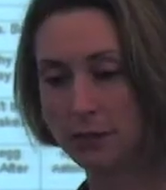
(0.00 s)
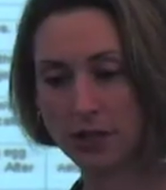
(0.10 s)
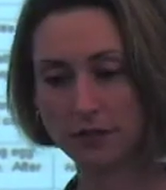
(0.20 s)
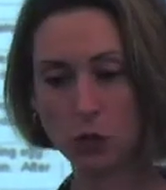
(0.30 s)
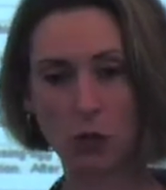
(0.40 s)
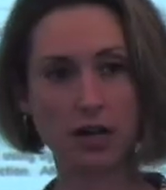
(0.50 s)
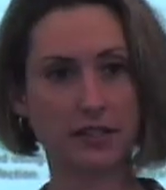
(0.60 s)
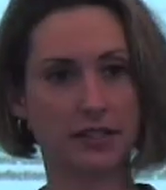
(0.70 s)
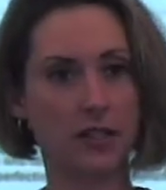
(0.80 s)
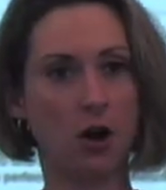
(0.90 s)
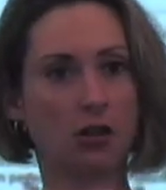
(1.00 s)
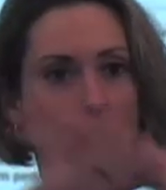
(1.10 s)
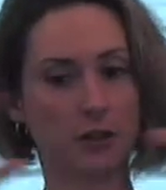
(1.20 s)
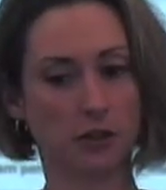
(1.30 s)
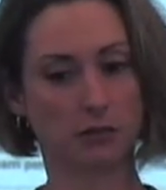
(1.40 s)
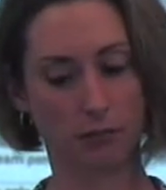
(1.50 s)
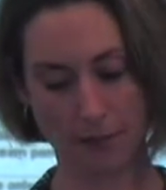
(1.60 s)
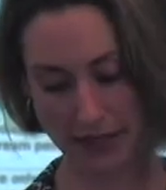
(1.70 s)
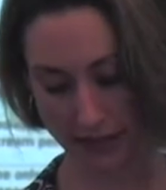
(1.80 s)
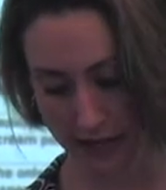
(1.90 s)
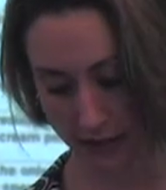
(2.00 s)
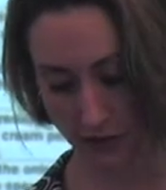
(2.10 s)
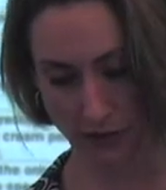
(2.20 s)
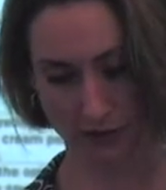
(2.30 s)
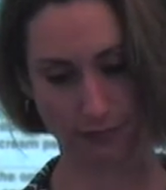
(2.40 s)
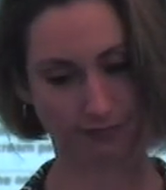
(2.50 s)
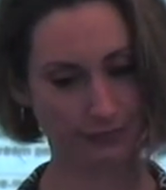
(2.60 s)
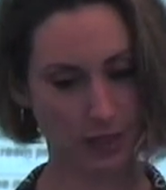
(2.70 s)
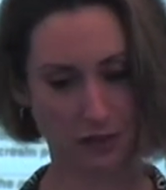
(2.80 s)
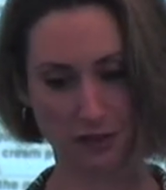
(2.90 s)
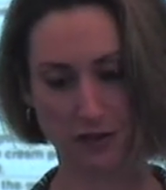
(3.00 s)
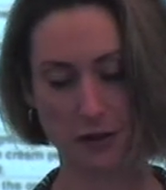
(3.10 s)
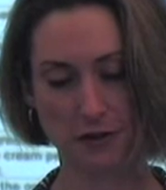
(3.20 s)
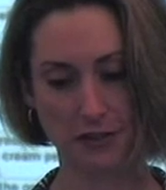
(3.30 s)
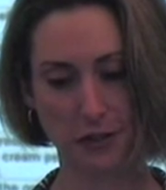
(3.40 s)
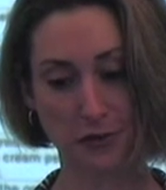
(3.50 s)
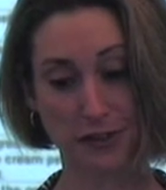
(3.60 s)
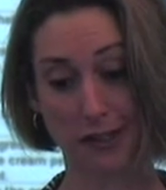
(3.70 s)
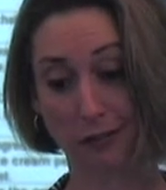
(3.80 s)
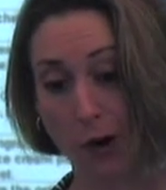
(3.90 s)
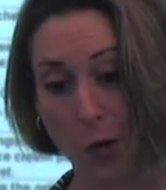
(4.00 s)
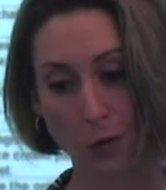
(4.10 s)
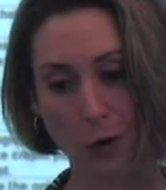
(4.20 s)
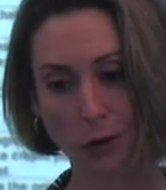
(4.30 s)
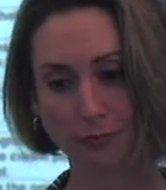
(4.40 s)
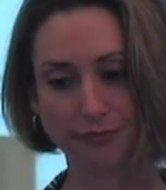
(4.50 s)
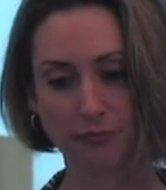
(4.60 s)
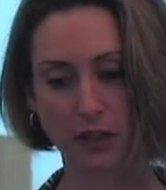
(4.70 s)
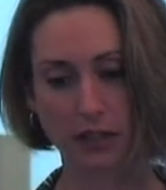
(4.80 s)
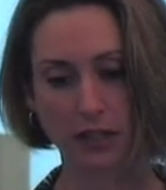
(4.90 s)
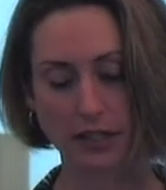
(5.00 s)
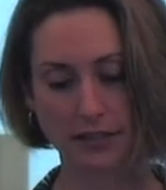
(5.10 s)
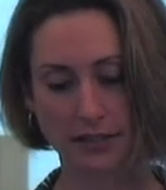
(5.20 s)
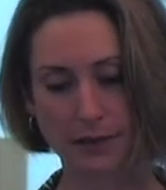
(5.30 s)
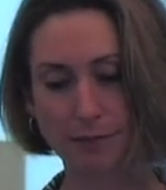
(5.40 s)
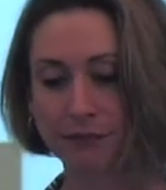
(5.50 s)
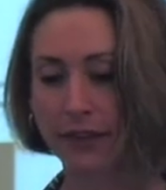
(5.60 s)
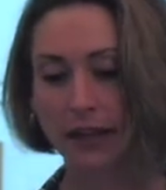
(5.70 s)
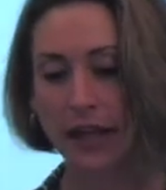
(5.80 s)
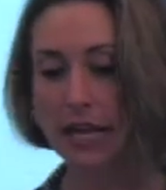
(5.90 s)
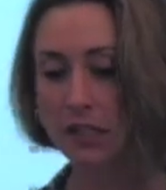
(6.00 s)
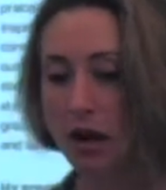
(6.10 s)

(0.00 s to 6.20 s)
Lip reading: But if you want to see all of your meta titles, you can just start to use a homegrown system. And